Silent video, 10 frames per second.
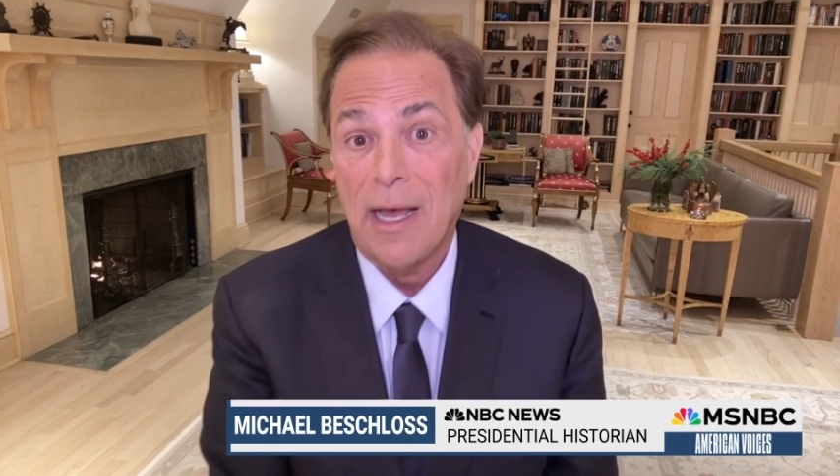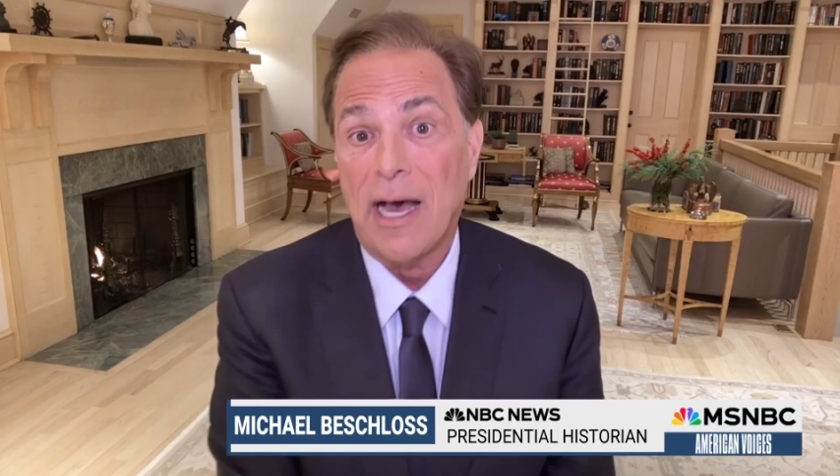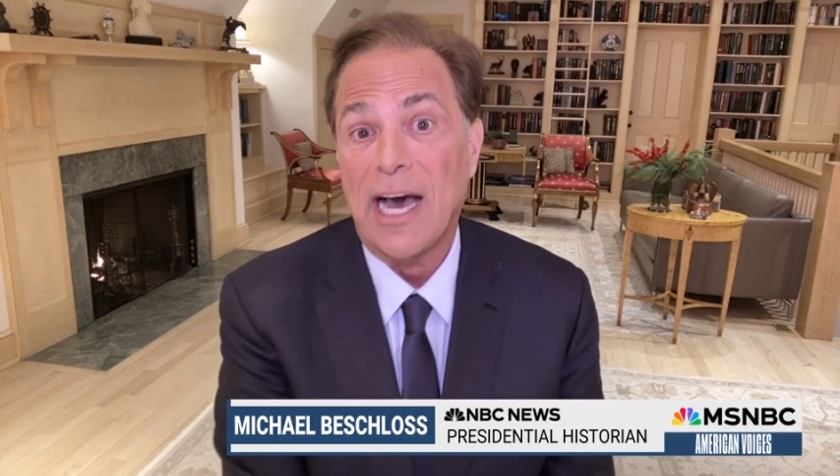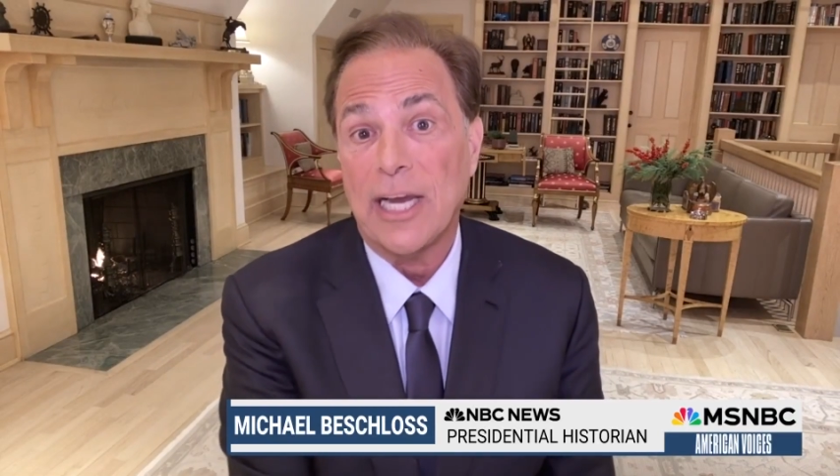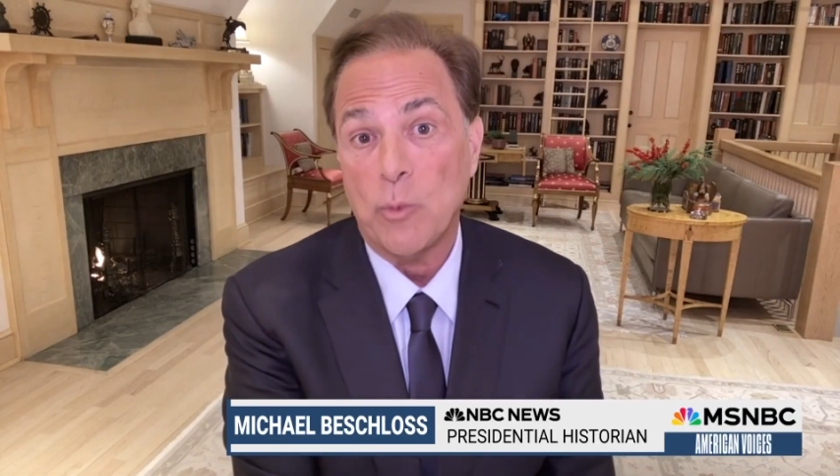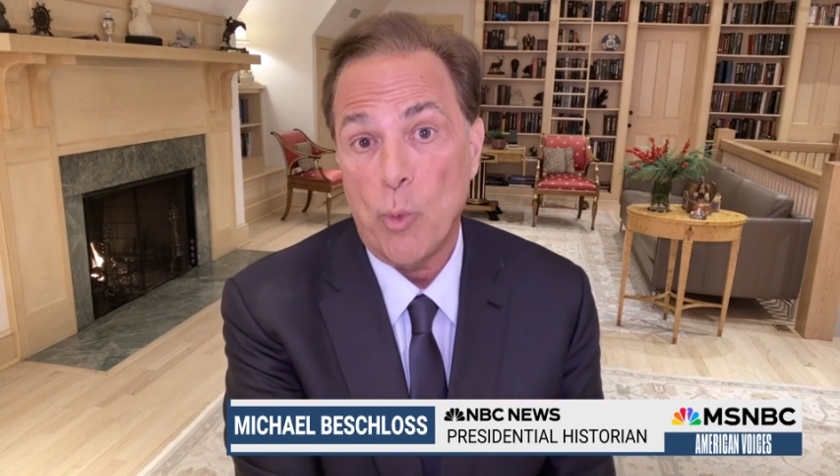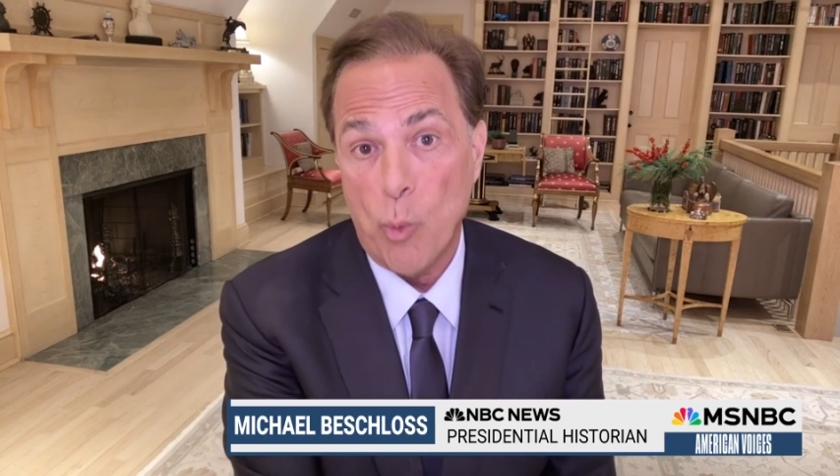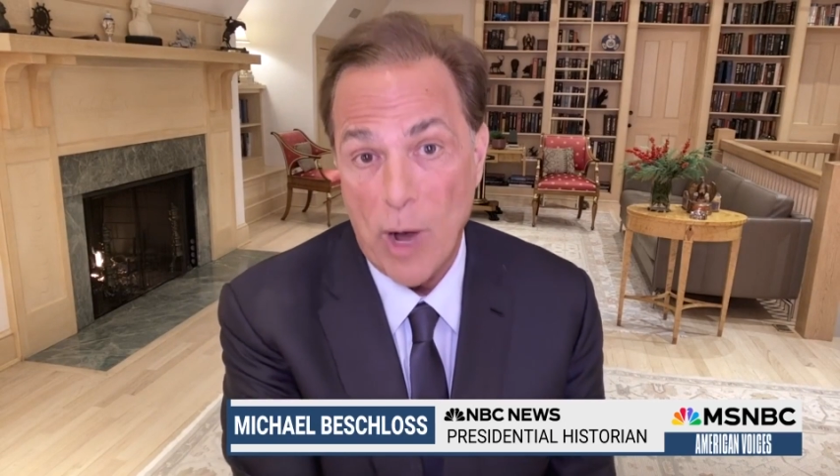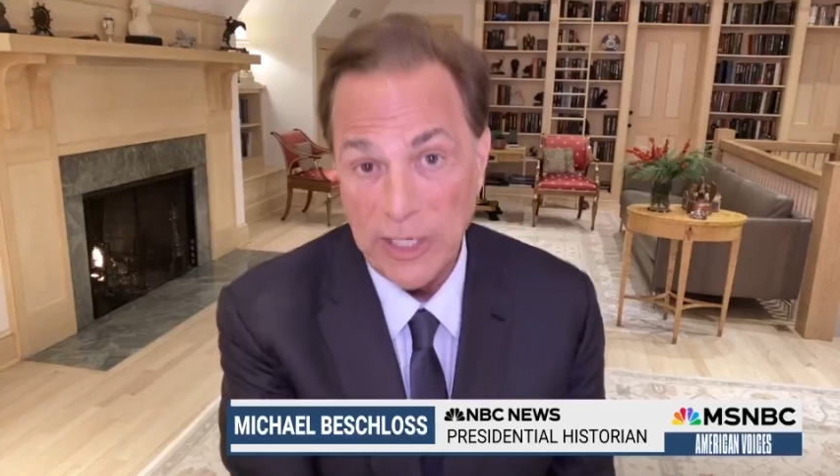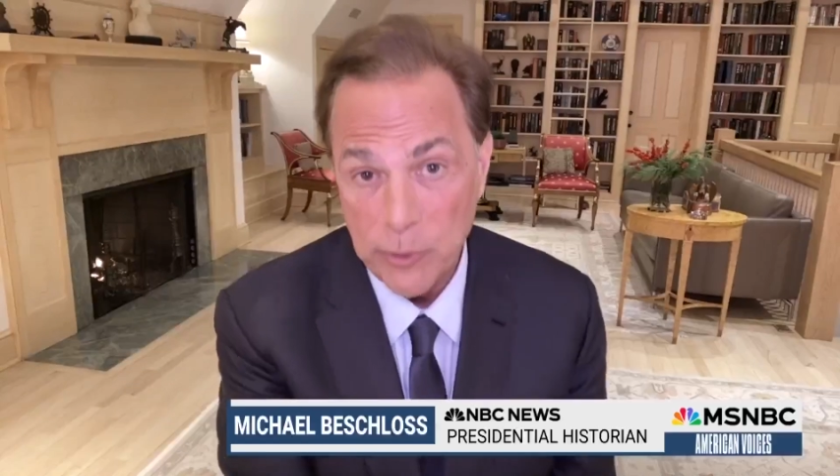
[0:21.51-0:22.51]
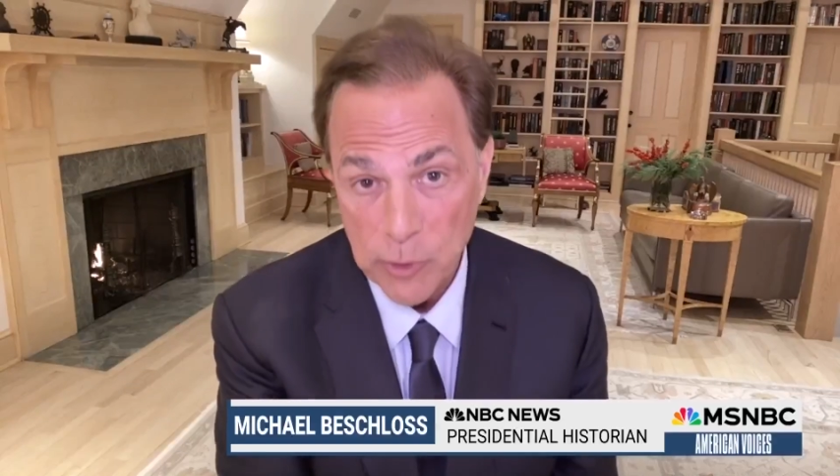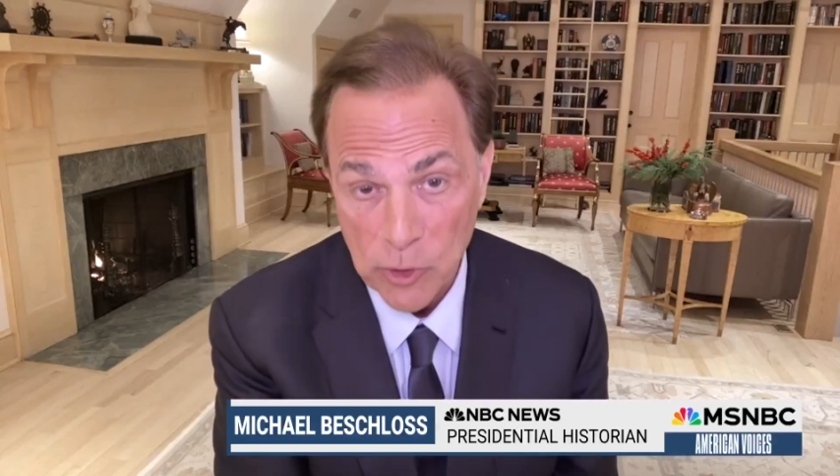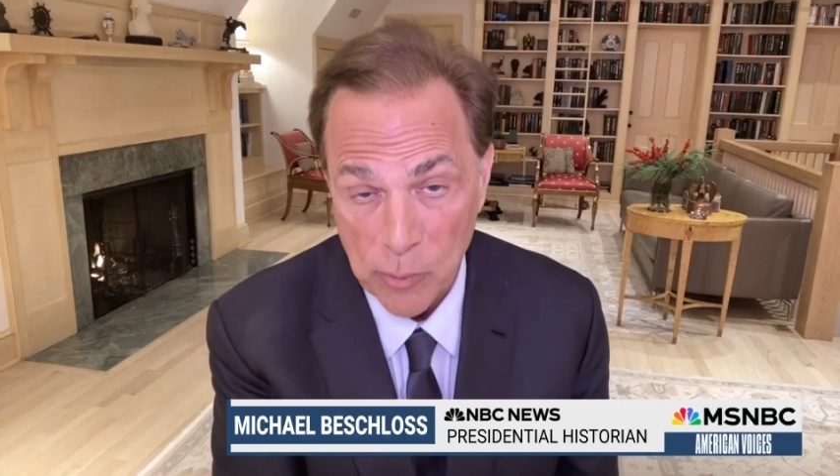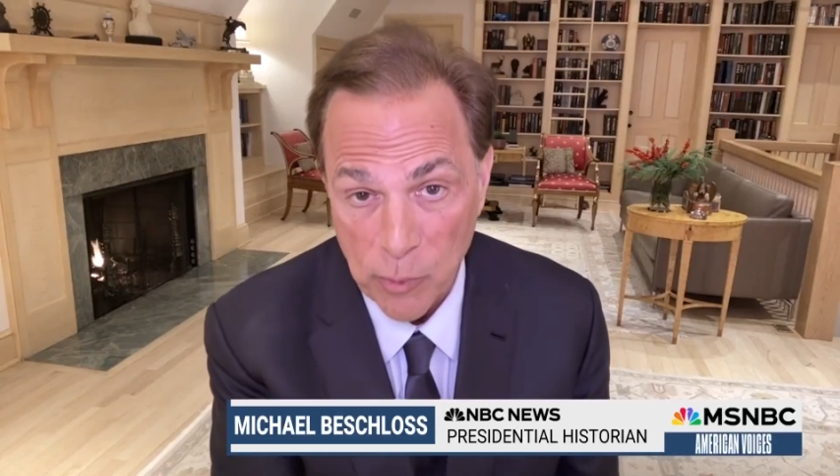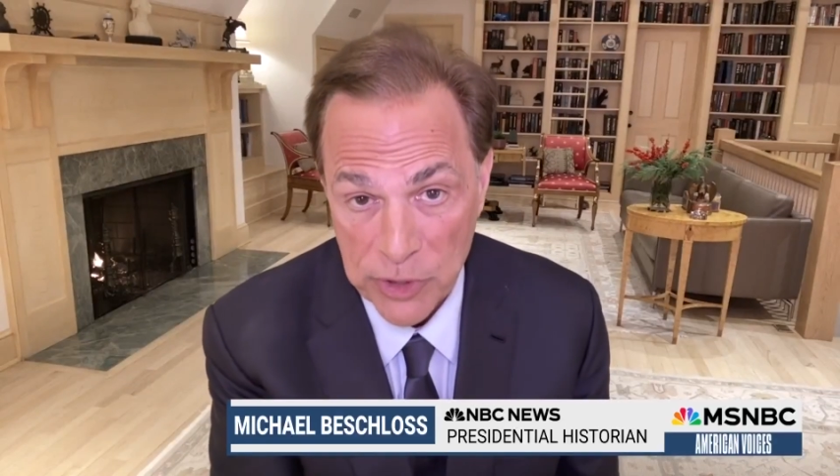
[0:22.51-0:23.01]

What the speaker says: on one group,